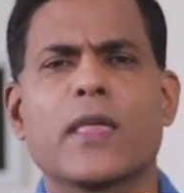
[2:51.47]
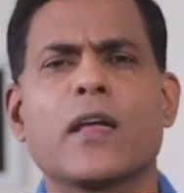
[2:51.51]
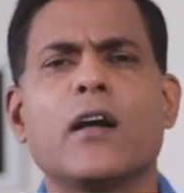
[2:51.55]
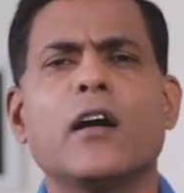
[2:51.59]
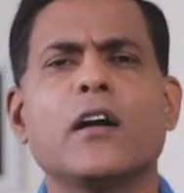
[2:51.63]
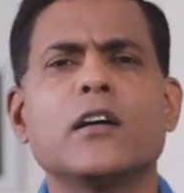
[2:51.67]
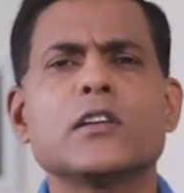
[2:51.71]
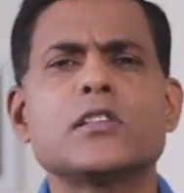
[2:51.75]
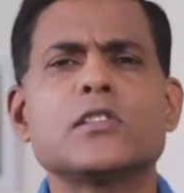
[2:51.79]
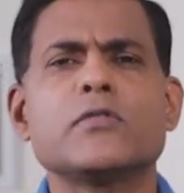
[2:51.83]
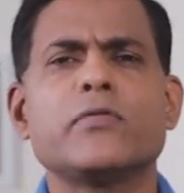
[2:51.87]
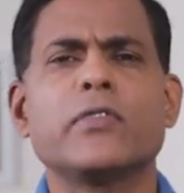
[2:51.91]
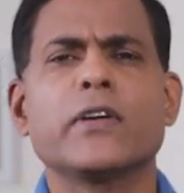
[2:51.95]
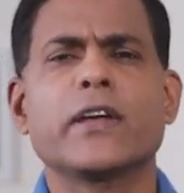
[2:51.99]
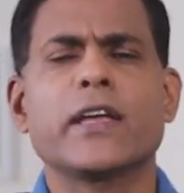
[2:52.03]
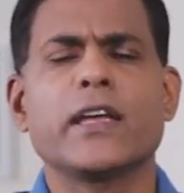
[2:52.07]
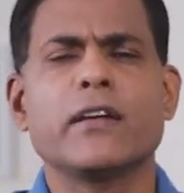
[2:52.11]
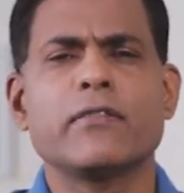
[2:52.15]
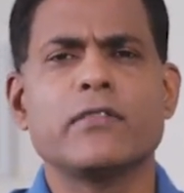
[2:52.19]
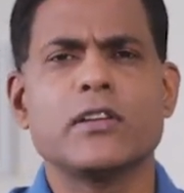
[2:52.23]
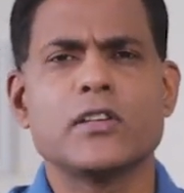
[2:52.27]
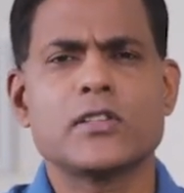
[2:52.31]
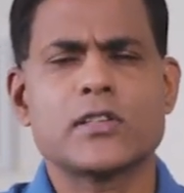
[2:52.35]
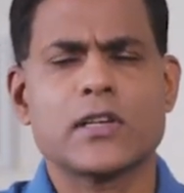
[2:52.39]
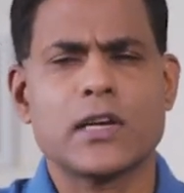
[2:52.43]
god's
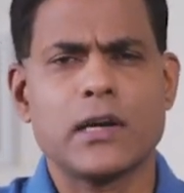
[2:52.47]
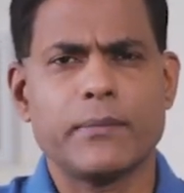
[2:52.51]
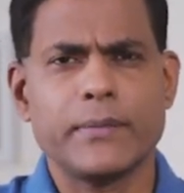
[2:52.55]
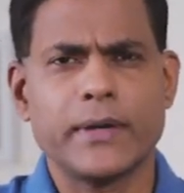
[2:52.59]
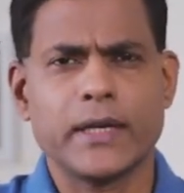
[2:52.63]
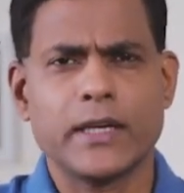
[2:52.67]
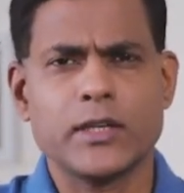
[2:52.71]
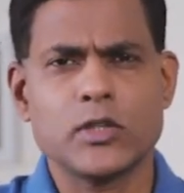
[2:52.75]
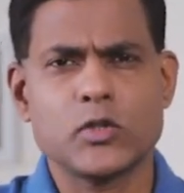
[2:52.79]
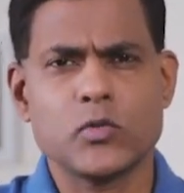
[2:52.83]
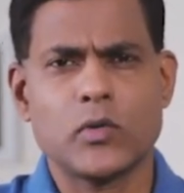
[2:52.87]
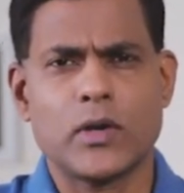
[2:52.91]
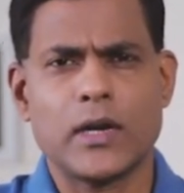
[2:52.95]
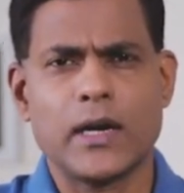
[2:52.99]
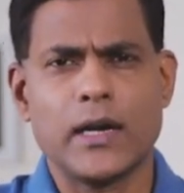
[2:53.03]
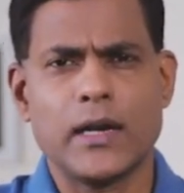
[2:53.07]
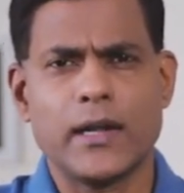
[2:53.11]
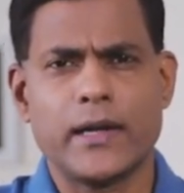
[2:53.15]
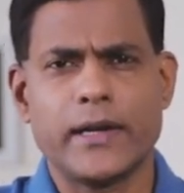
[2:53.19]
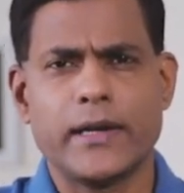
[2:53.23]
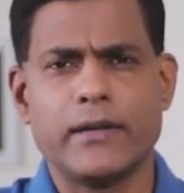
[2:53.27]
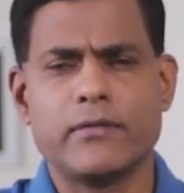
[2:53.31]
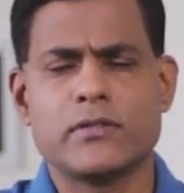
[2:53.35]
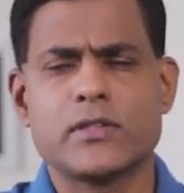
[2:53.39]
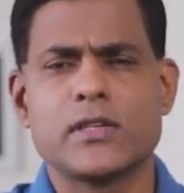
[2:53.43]
forgiveness coming into our
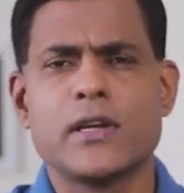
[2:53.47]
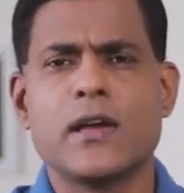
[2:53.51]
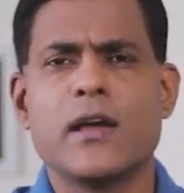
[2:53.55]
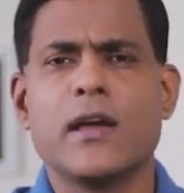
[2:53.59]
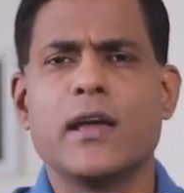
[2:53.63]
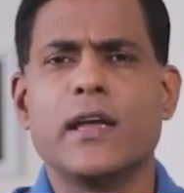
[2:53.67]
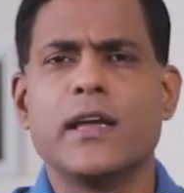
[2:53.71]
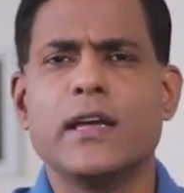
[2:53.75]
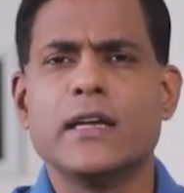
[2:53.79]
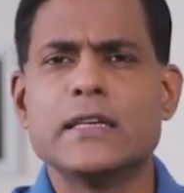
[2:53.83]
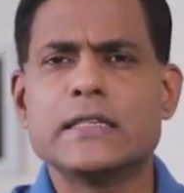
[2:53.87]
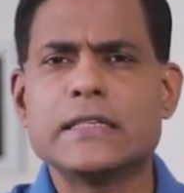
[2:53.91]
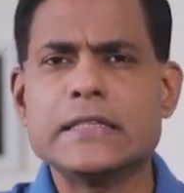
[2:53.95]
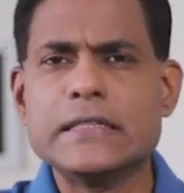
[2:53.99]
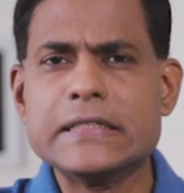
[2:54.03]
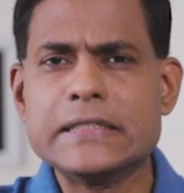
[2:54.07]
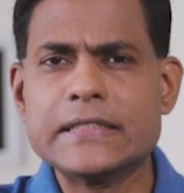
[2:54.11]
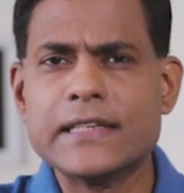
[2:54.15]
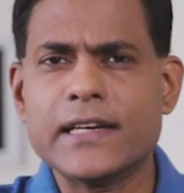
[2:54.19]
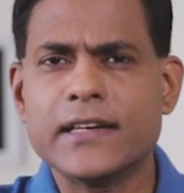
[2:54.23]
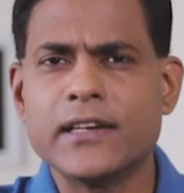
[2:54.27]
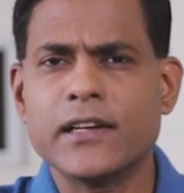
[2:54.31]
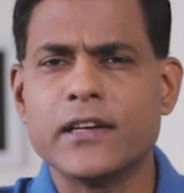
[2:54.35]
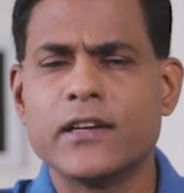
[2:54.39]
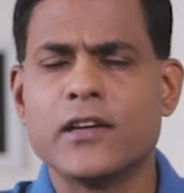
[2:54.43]
lives is
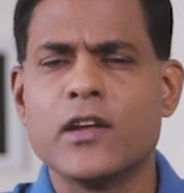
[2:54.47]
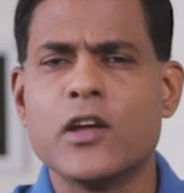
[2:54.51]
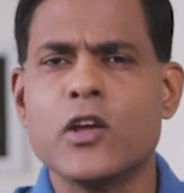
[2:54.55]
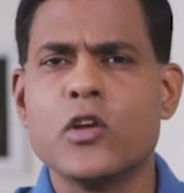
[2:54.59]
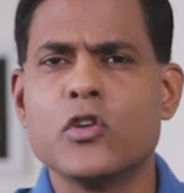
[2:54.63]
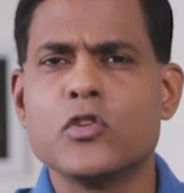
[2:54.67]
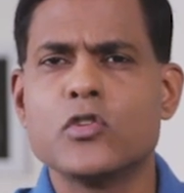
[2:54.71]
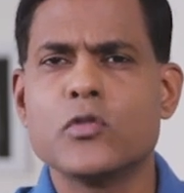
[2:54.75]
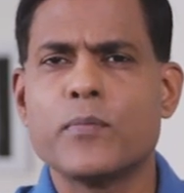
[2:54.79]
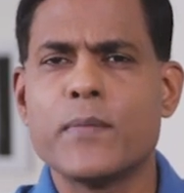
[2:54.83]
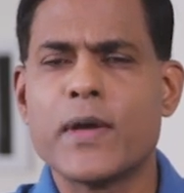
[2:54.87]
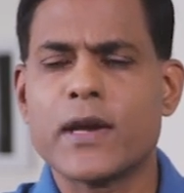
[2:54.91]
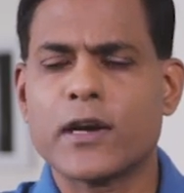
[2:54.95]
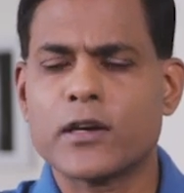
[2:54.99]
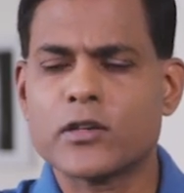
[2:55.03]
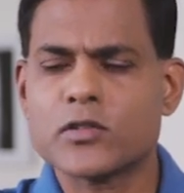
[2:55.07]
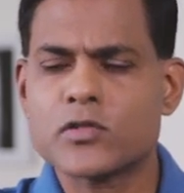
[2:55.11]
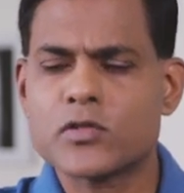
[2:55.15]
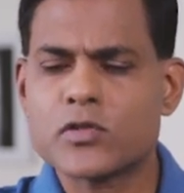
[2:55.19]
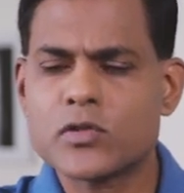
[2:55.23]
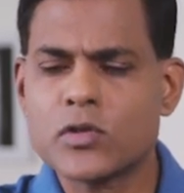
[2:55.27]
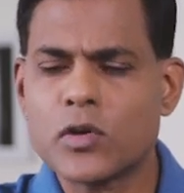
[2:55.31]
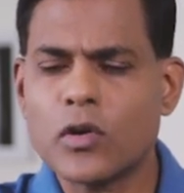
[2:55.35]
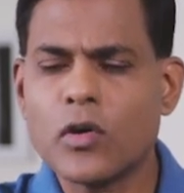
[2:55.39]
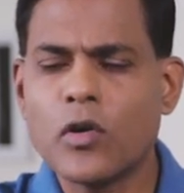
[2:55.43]
intended to make
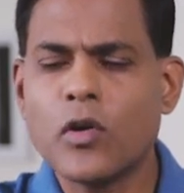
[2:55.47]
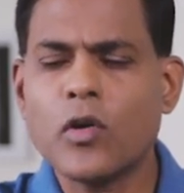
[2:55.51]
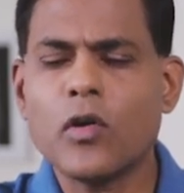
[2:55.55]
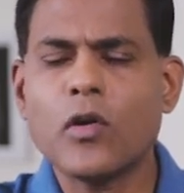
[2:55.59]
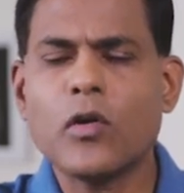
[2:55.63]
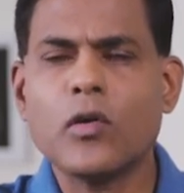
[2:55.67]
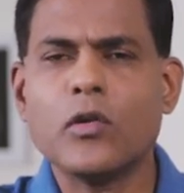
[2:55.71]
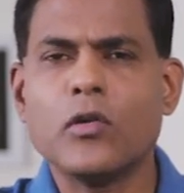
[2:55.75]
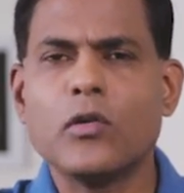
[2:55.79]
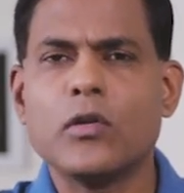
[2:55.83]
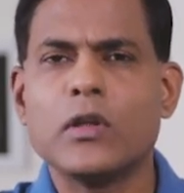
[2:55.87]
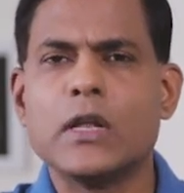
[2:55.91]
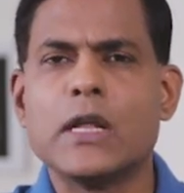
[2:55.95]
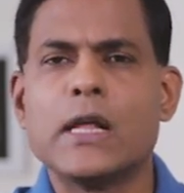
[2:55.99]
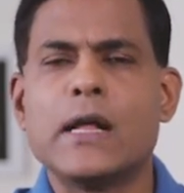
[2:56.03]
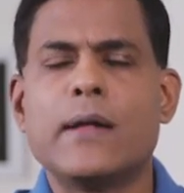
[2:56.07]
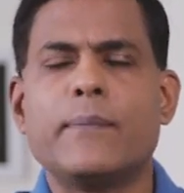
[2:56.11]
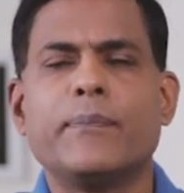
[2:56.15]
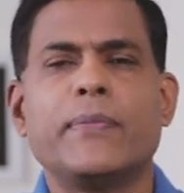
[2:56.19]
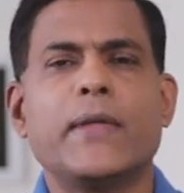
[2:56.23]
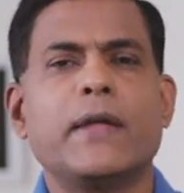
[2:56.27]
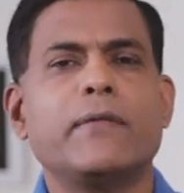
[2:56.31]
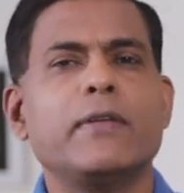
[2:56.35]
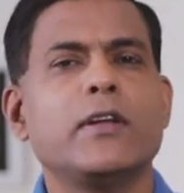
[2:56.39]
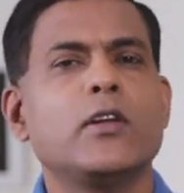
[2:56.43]
us so whole
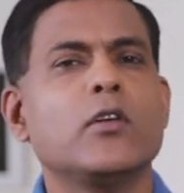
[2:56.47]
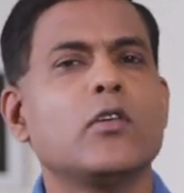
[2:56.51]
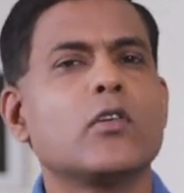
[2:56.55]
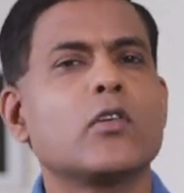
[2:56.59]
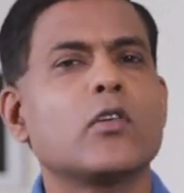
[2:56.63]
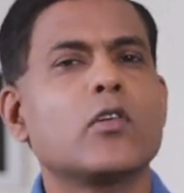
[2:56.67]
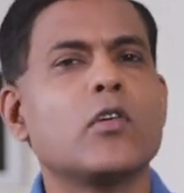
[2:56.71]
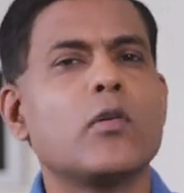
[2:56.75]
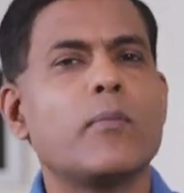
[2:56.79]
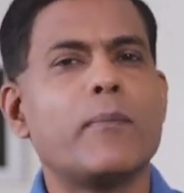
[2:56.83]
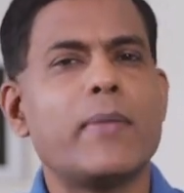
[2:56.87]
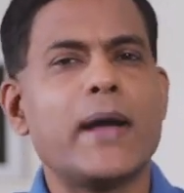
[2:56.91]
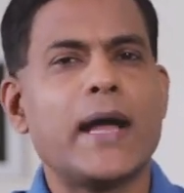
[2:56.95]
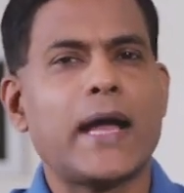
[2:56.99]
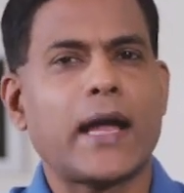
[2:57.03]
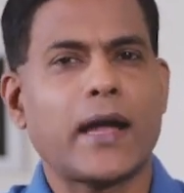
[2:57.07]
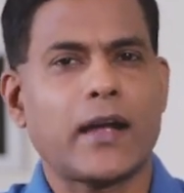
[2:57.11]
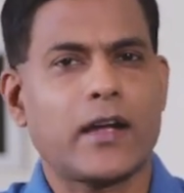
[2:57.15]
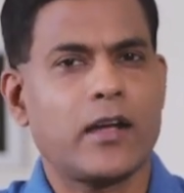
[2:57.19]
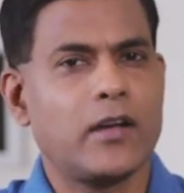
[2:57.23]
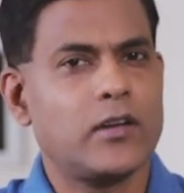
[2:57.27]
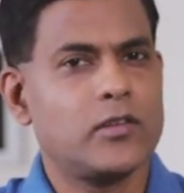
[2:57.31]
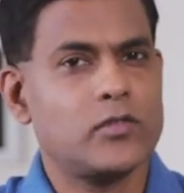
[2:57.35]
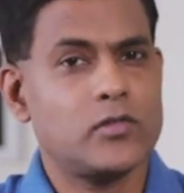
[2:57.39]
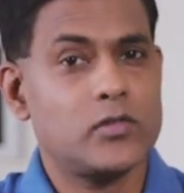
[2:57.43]
that we don't go
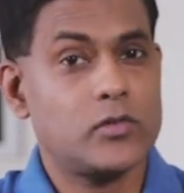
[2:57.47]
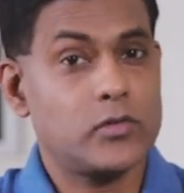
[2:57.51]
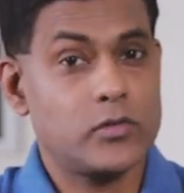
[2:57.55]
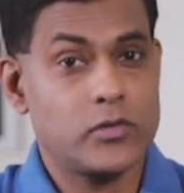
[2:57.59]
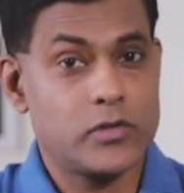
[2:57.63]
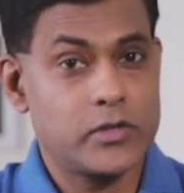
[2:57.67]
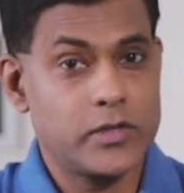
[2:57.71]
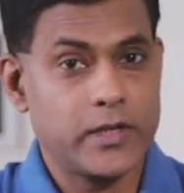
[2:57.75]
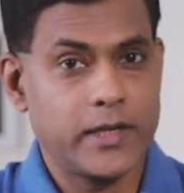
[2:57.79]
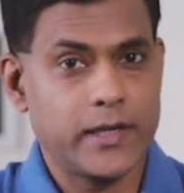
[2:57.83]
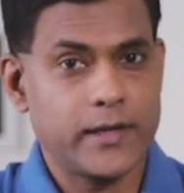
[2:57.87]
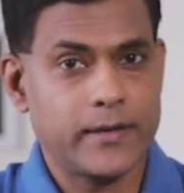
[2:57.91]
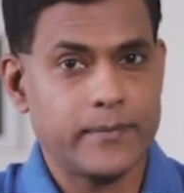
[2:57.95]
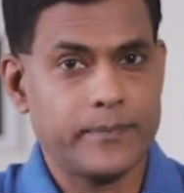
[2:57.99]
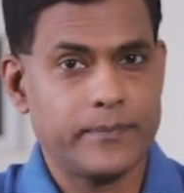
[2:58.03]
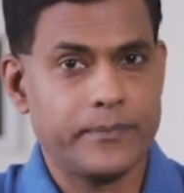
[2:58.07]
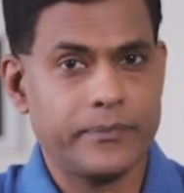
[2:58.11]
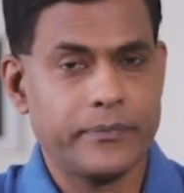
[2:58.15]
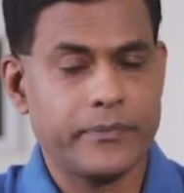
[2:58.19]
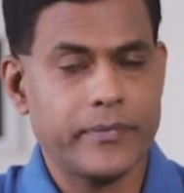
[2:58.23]
back to sin